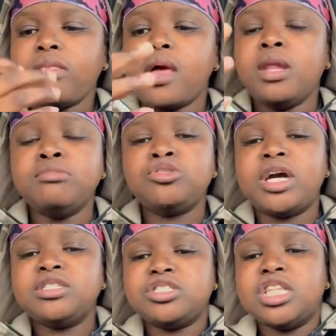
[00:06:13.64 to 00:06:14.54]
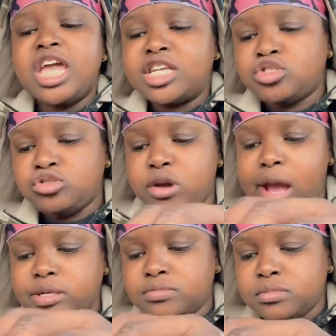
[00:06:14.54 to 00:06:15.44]
Let me try this
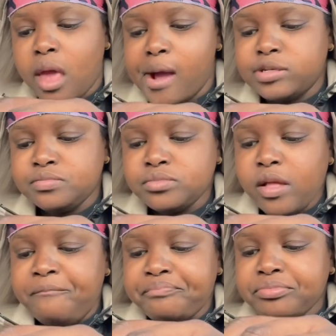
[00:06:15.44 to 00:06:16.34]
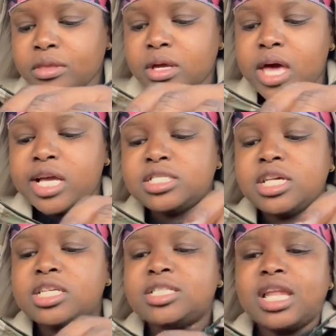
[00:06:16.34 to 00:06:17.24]
electric. It
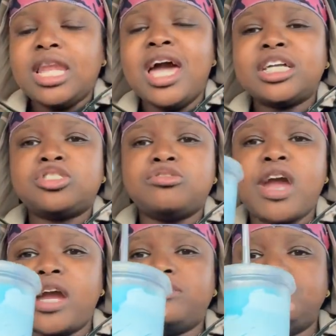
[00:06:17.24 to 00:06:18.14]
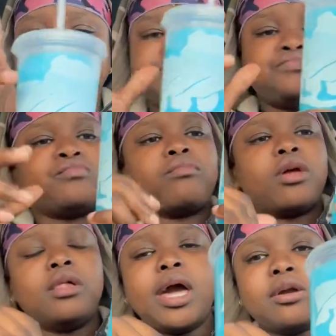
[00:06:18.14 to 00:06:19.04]
says electric.
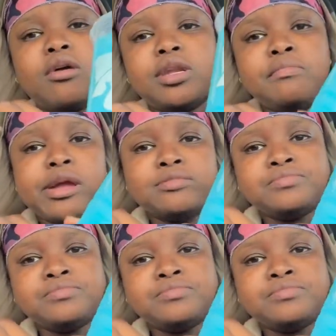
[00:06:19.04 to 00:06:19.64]
I call it a B.